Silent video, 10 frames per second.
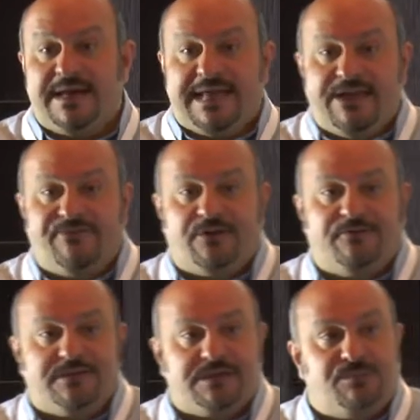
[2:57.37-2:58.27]
Even if
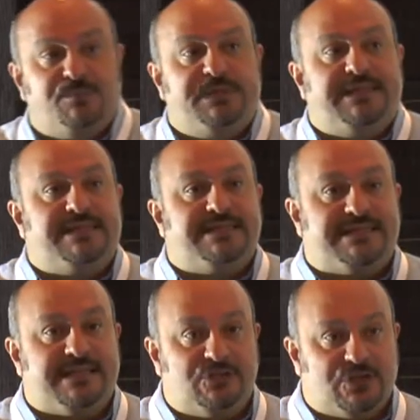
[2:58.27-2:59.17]
it's completely
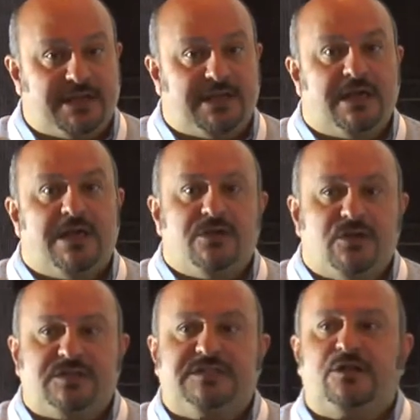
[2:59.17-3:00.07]
CG,
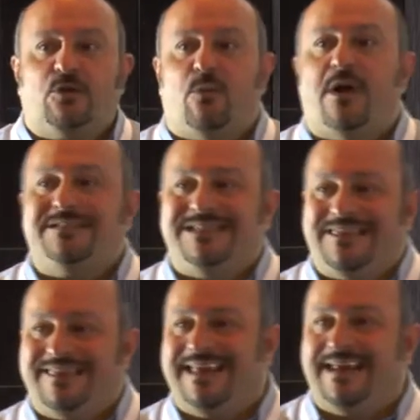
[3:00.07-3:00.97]
you still want to
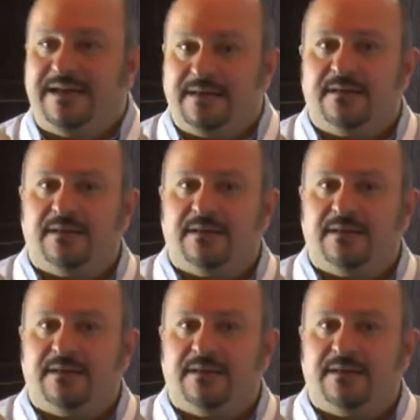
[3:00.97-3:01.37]
think